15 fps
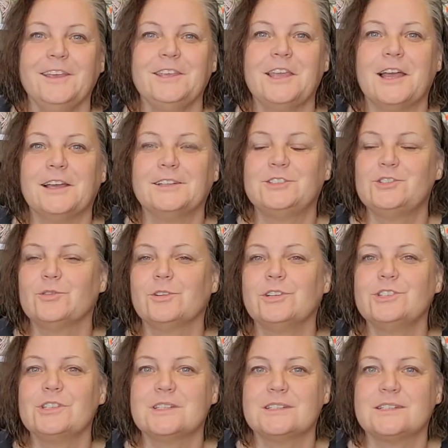Yeah.
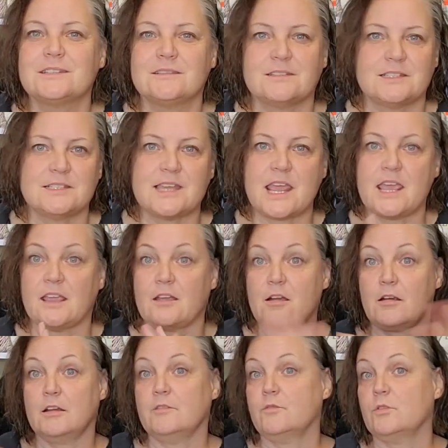George is staying
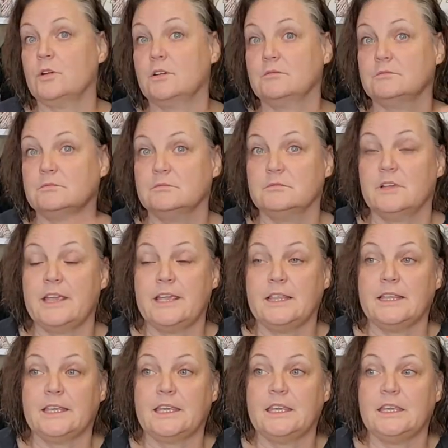carnivore, right?
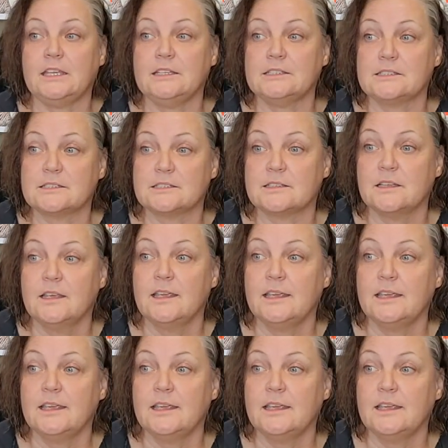Like he's